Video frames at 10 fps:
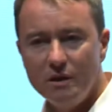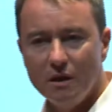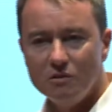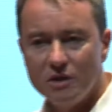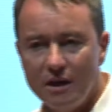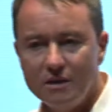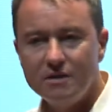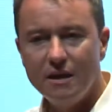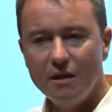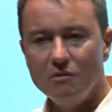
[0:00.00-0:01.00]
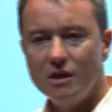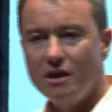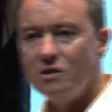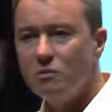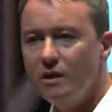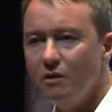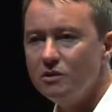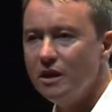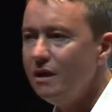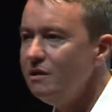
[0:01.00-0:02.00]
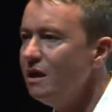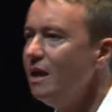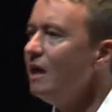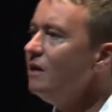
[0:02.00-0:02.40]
we don't change, they don't change, we don't change.